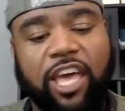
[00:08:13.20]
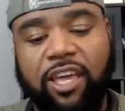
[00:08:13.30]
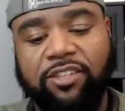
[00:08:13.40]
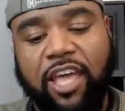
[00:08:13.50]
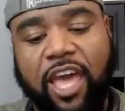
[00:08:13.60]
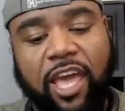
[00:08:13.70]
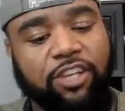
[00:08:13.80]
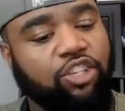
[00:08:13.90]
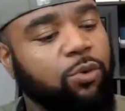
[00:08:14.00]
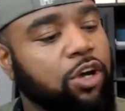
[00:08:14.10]
asked to
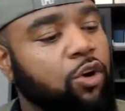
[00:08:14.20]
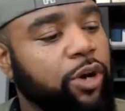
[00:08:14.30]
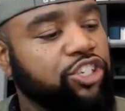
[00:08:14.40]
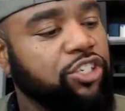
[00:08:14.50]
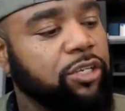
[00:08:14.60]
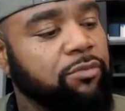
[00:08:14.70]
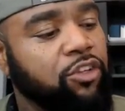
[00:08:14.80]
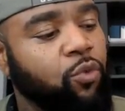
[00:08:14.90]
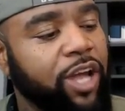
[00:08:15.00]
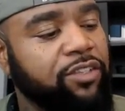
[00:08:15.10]
ask you a question
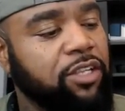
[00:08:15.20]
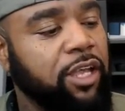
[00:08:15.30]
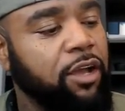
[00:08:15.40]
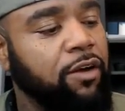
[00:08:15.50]
twice today